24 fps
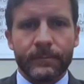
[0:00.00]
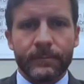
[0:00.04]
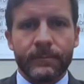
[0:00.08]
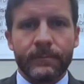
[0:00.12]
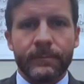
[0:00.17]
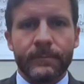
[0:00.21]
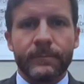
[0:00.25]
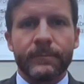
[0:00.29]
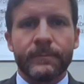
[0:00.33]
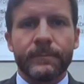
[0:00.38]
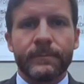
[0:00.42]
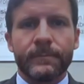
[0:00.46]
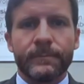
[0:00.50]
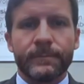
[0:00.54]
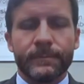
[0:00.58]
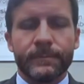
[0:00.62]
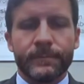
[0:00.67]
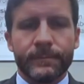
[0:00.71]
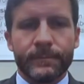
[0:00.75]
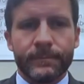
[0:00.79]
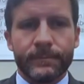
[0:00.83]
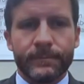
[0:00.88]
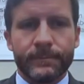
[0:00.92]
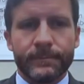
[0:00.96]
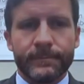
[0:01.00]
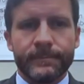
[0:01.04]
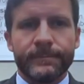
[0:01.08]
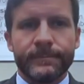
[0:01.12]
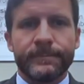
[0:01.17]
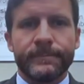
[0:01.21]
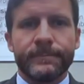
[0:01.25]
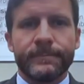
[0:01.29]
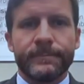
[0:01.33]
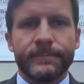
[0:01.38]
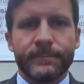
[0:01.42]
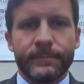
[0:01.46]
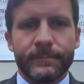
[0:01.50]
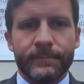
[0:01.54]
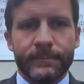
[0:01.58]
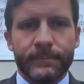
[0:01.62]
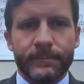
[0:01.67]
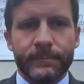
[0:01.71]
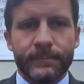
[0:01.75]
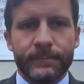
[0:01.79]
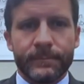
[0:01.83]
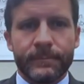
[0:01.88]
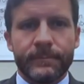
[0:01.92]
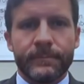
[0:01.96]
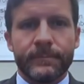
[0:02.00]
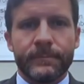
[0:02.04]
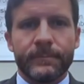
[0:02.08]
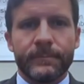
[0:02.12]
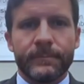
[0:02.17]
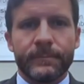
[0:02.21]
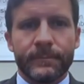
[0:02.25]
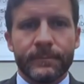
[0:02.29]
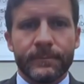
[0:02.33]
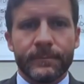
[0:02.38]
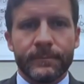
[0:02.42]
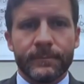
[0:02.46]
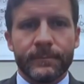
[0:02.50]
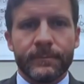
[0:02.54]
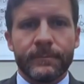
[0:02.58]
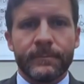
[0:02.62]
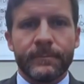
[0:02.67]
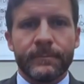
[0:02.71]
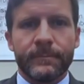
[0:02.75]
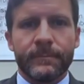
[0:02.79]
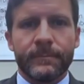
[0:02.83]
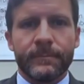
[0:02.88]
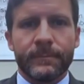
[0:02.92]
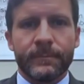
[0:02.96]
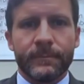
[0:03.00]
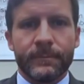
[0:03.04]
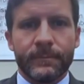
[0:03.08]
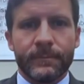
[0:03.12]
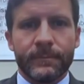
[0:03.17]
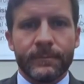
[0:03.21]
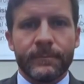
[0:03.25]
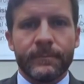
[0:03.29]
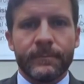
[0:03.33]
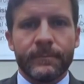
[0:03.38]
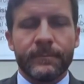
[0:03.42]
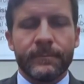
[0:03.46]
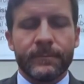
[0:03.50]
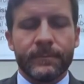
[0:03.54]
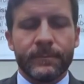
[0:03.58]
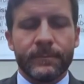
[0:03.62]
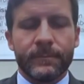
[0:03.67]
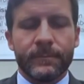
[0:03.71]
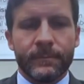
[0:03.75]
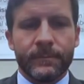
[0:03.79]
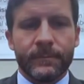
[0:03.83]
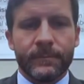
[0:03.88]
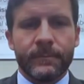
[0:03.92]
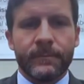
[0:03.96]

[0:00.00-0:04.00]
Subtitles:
(not speaking)